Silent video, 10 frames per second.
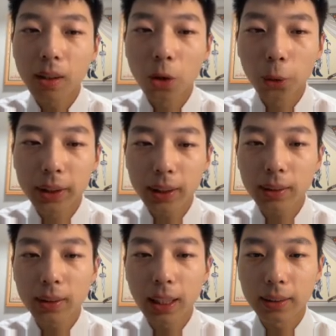We
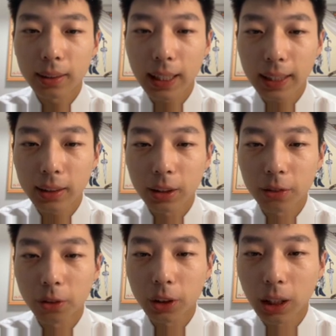synthesize the texture
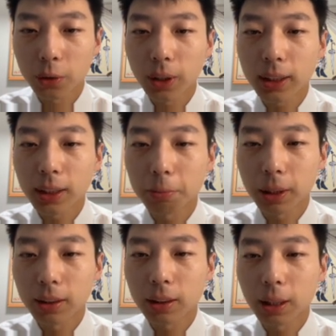for generated
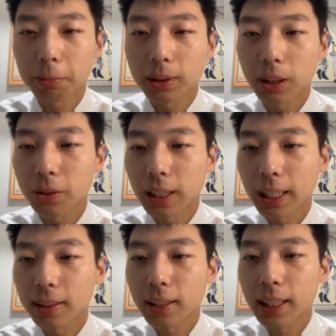Blendshape such that